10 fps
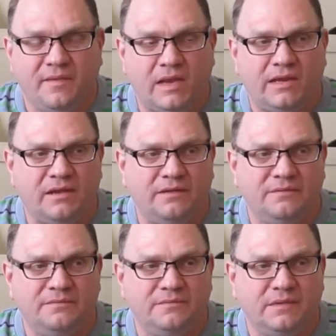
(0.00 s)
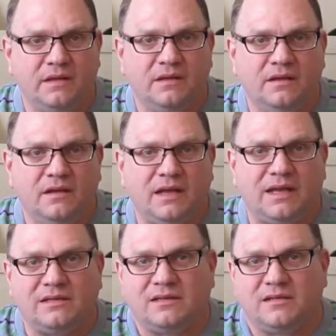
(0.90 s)
Yeah, I
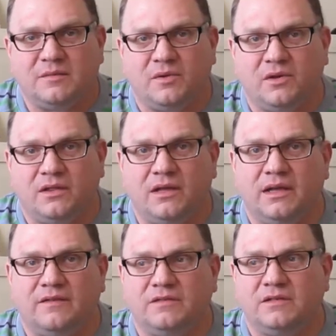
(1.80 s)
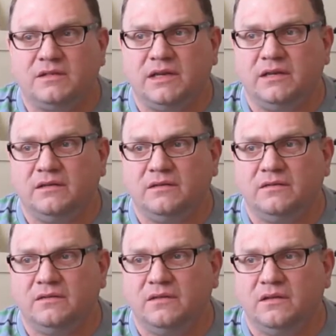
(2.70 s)
guess that's about all I have to say.
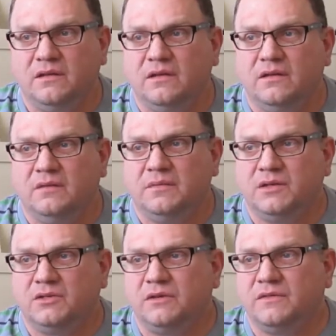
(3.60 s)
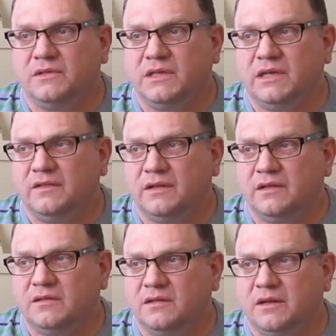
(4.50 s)
Not sure if there's anything
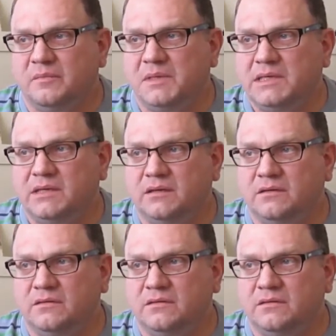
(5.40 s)
else that I'm missing.